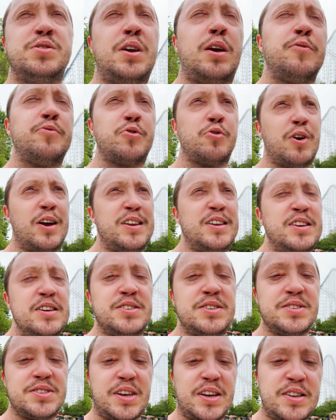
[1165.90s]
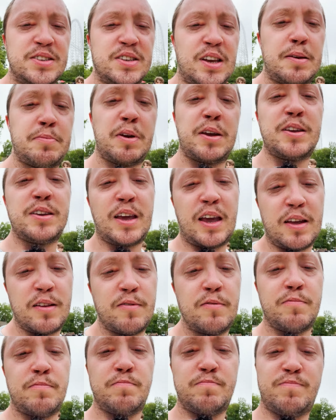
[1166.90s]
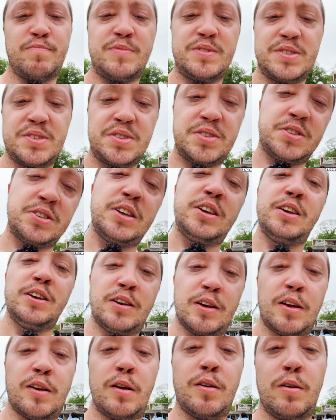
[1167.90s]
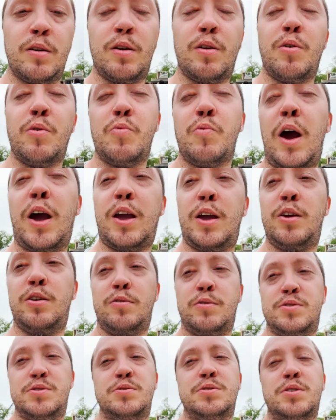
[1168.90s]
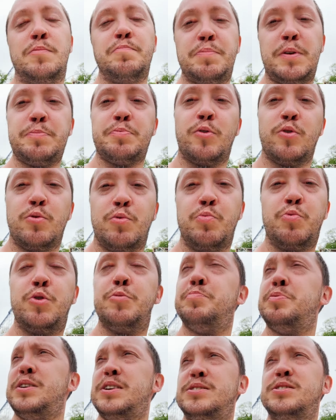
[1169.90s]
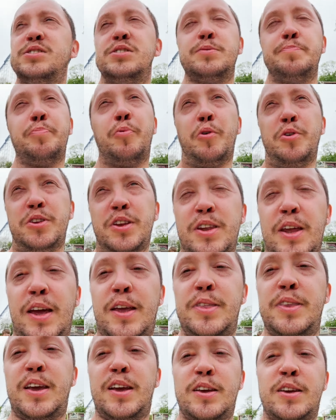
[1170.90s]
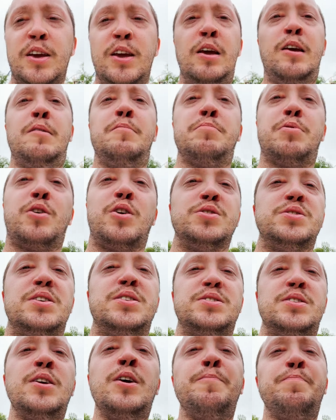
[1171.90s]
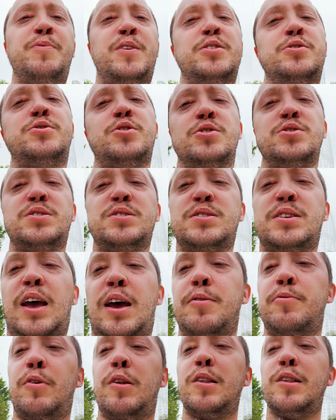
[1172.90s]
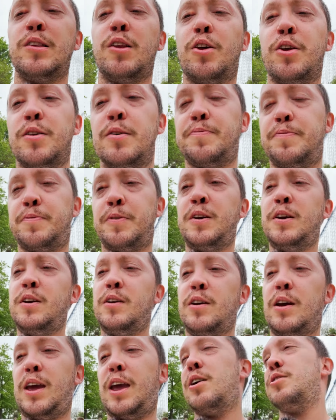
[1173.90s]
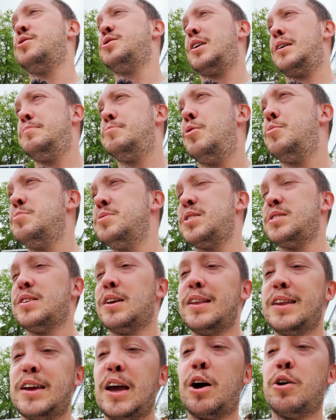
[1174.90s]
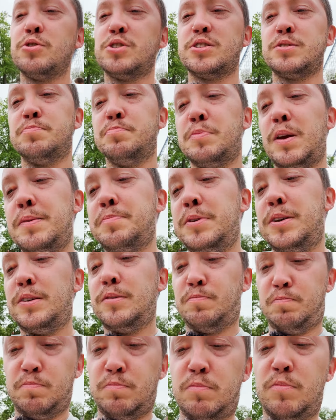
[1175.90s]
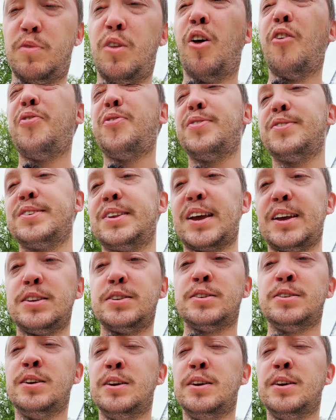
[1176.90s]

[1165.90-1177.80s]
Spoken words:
after riding it the second time I can see why some people would be disappointed, I think, because it doesn't have a lot of airtime moment and the layout is maybe not that